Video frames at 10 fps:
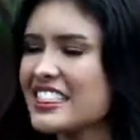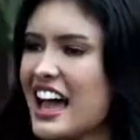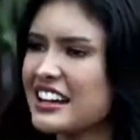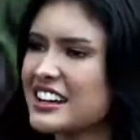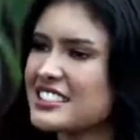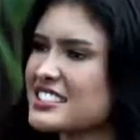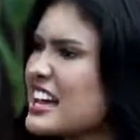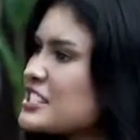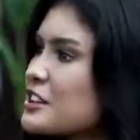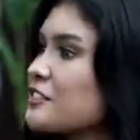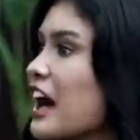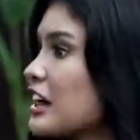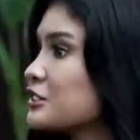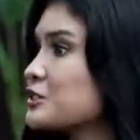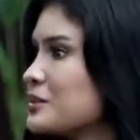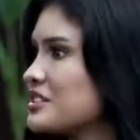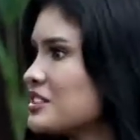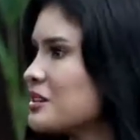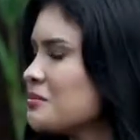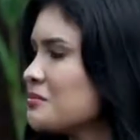that sense of
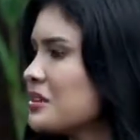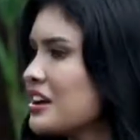altruism,